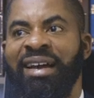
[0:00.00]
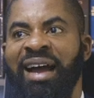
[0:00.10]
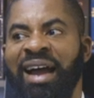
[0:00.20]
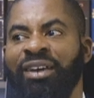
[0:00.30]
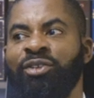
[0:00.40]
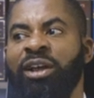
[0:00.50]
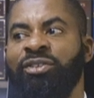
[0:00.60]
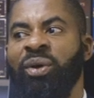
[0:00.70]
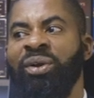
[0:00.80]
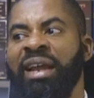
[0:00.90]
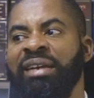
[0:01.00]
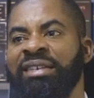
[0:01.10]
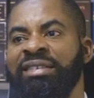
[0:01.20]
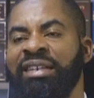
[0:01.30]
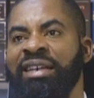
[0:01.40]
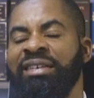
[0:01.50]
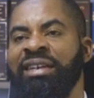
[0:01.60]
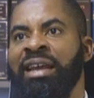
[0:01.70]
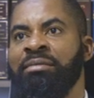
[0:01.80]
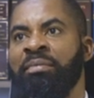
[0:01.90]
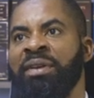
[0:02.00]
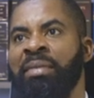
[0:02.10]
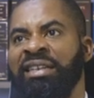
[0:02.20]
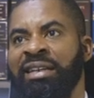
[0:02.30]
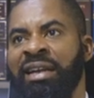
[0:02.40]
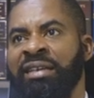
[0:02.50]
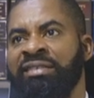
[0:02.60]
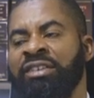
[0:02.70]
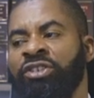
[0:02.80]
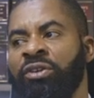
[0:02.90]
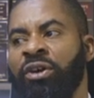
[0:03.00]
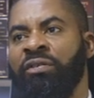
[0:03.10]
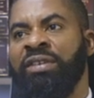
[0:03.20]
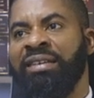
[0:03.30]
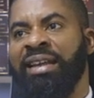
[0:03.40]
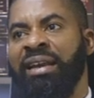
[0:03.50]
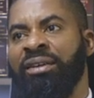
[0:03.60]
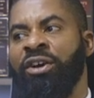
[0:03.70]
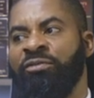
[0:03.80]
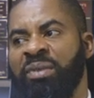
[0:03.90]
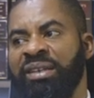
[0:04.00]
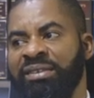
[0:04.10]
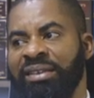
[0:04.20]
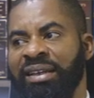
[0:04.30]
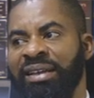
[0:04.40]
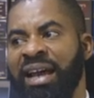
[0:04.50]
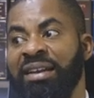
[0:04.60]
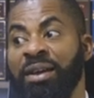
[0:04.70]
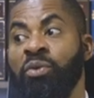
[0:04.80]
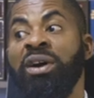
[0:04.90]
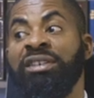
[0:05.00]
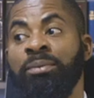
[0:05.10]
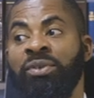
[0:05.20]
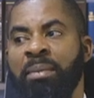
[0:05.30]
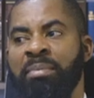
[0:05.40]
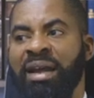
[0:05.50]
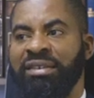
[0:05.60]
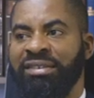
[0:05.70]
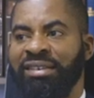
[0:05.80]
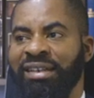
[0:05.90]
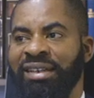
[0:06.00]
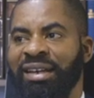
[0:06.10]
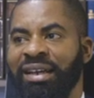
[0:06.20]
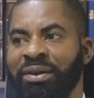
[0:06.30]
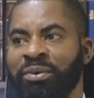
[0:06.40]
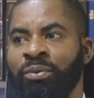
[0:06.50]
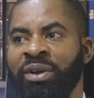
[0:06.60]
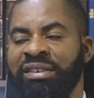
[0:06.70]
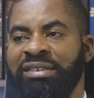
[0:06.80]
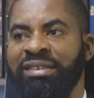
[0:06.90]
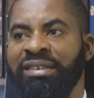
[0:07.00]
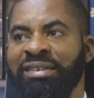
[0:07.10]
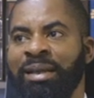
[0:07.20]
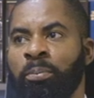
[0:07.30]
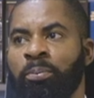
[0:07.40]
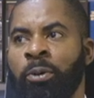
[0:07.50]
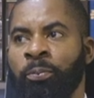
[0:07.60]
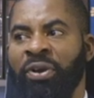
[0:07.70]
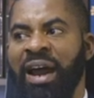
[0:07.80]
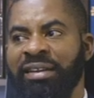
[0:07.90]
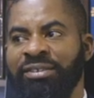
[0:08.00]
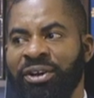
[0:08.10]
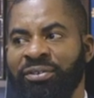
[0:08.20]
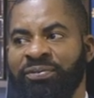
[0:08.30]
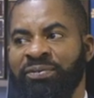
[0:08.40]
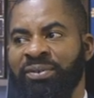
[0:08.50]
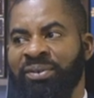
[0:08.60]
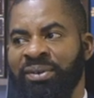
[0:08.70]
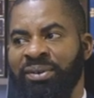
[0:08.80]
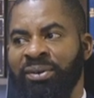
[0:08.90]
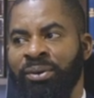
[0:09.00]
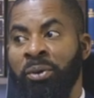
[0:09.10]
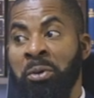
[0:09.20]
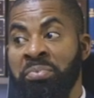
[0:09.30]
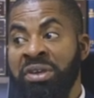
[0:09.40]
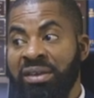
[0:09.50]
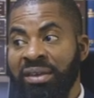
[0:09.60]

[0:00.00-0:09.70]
And not only did the marginalization of the then government that didn't want him to emerge, with the popularity of Obi,